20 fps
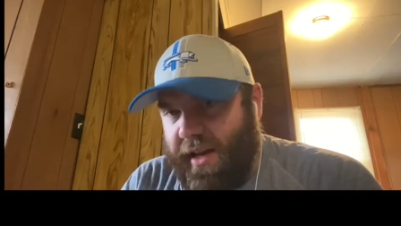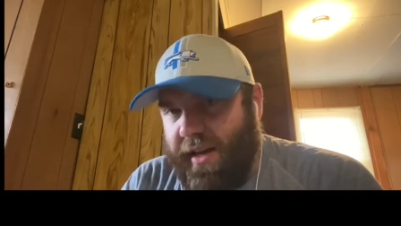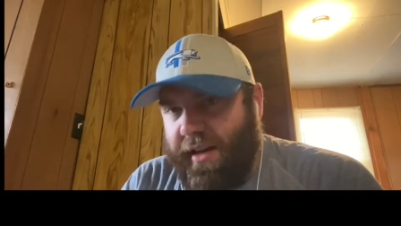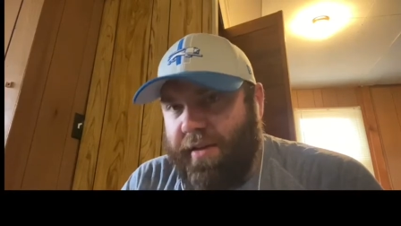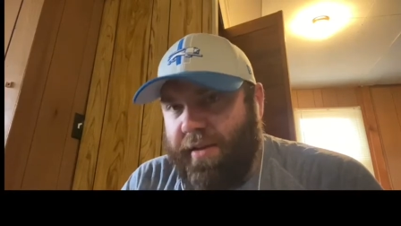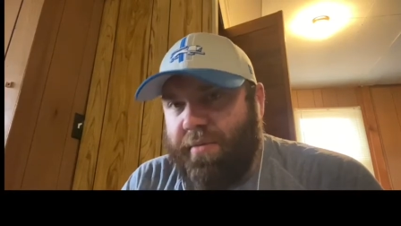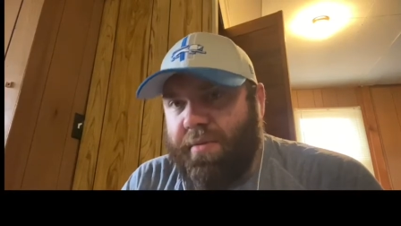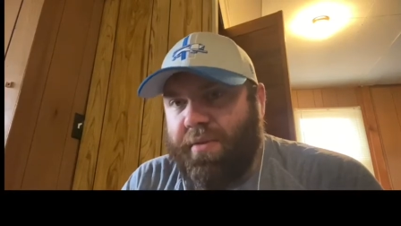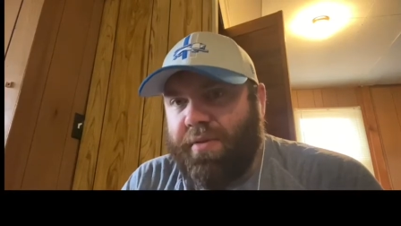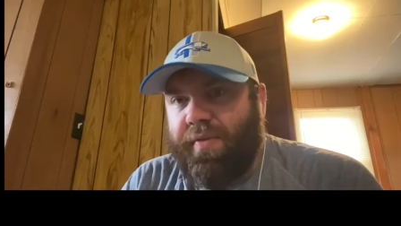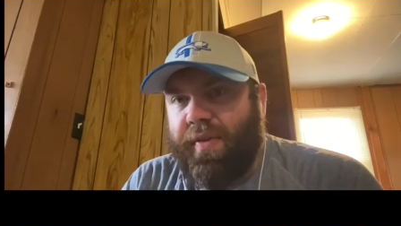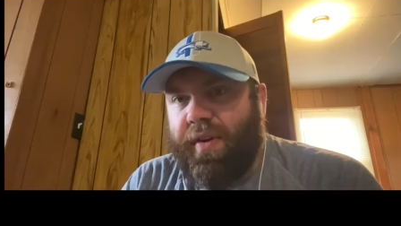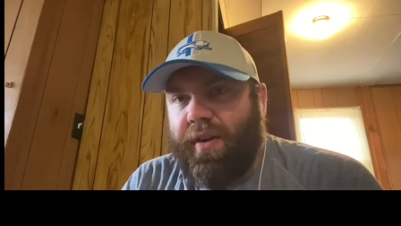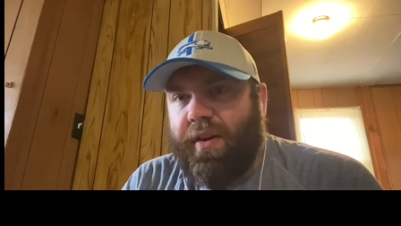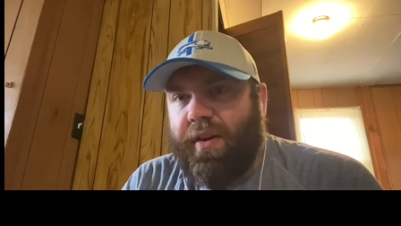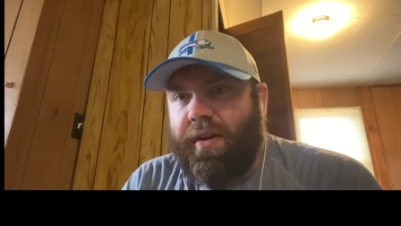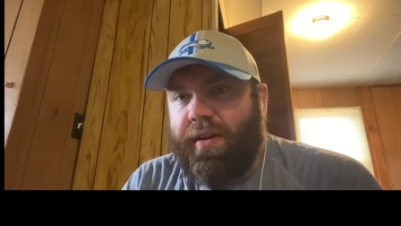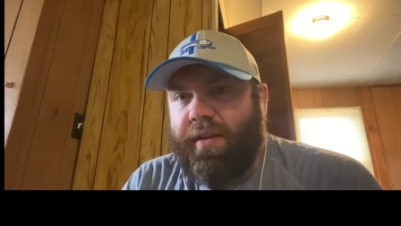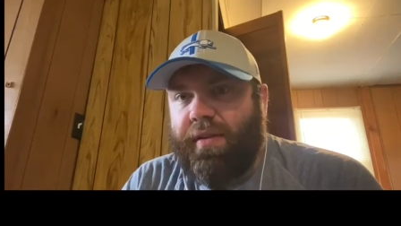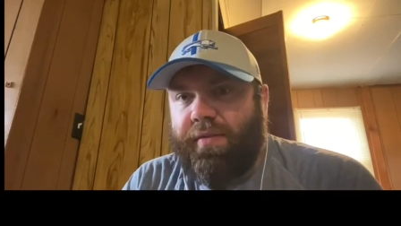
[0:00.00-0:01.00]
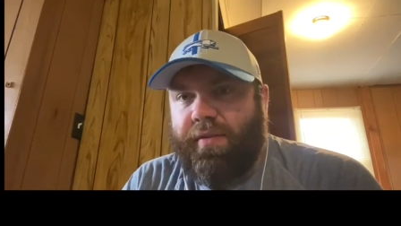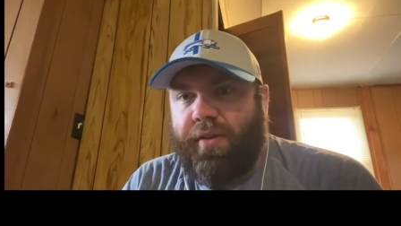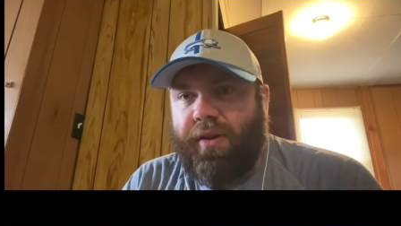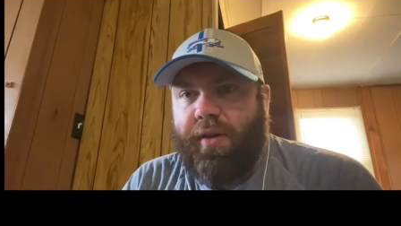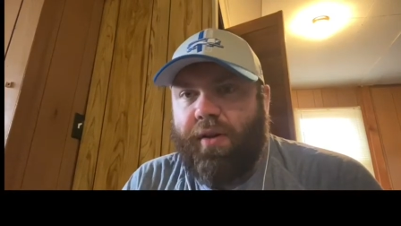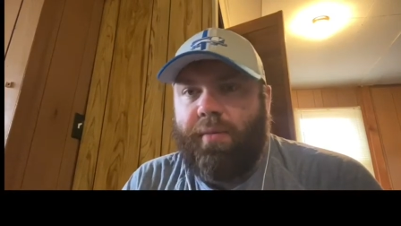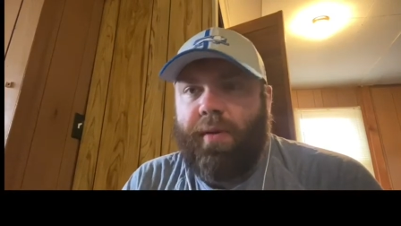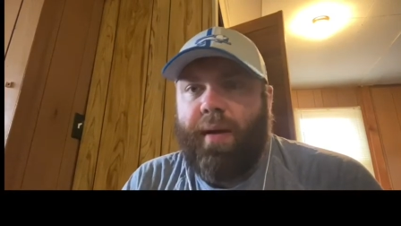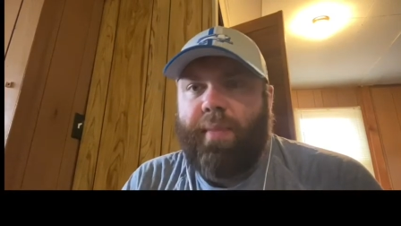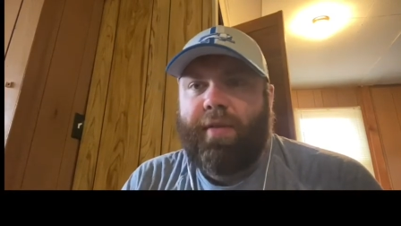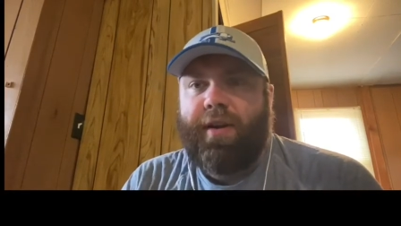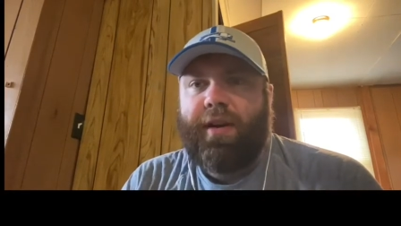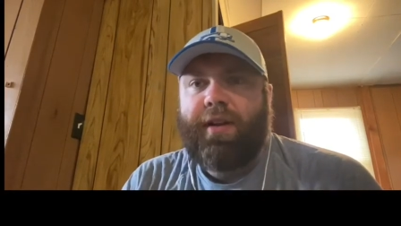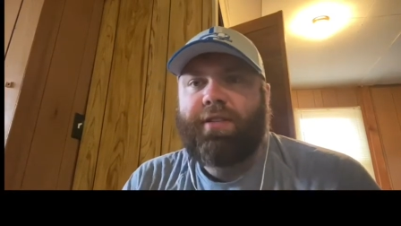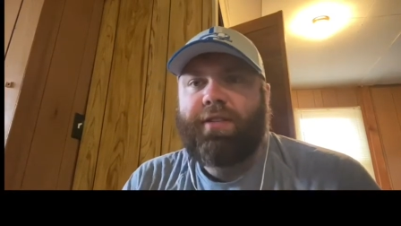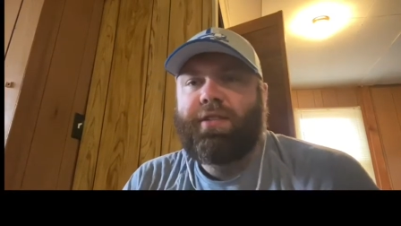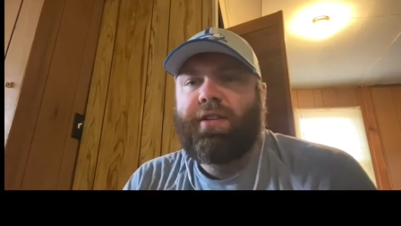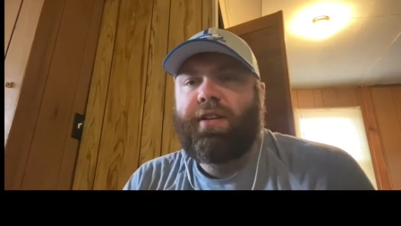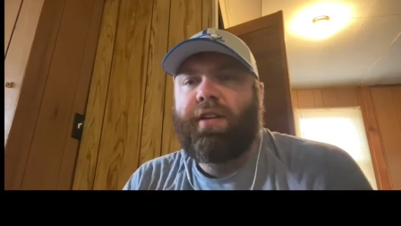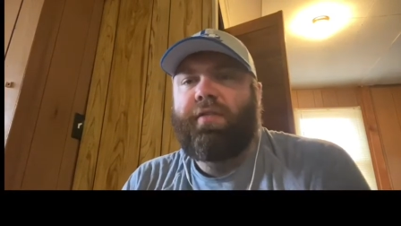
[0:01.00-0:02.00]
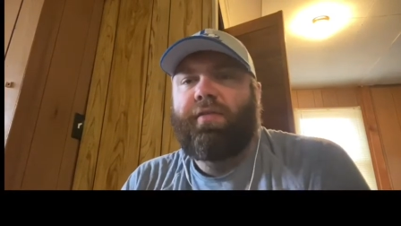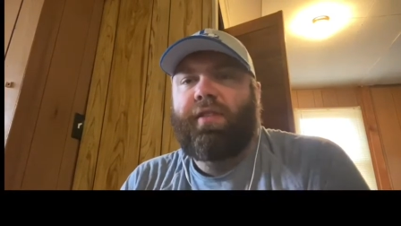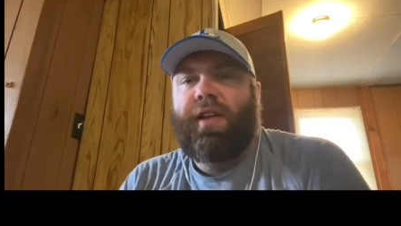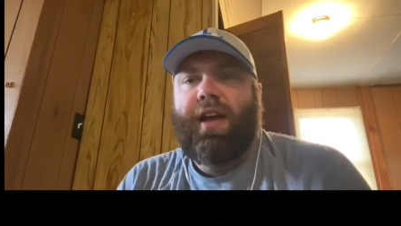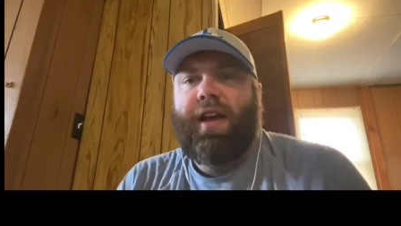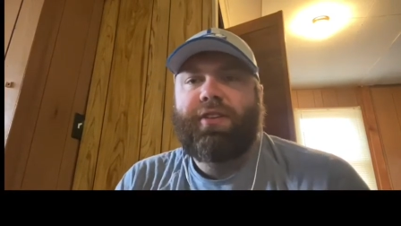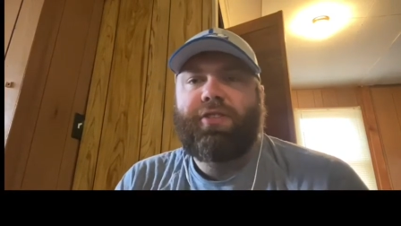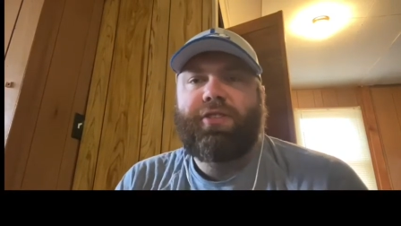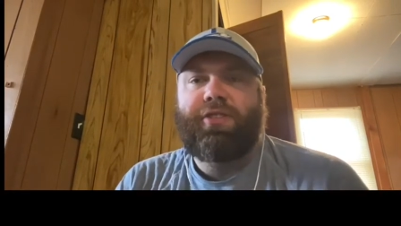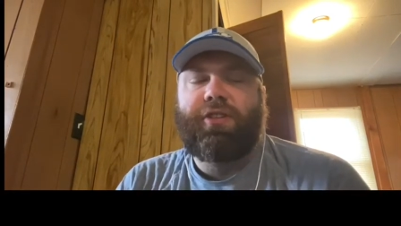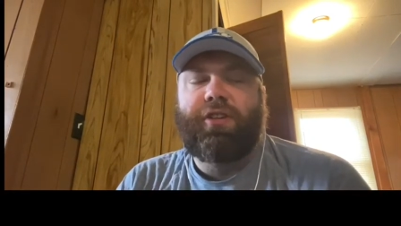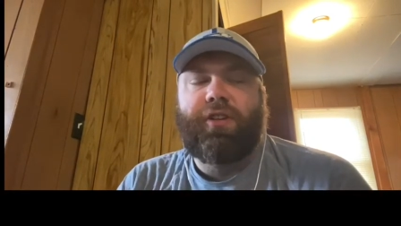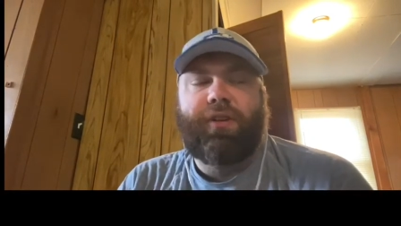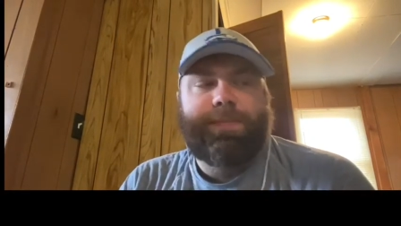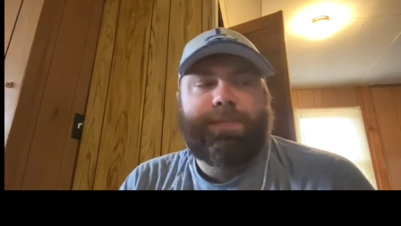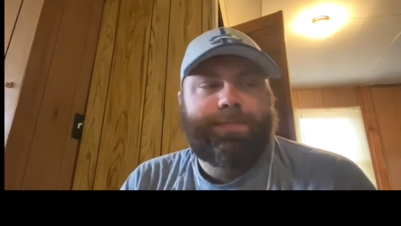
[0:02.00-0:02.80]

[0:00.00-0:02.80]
it was very, very reminiscent of last year.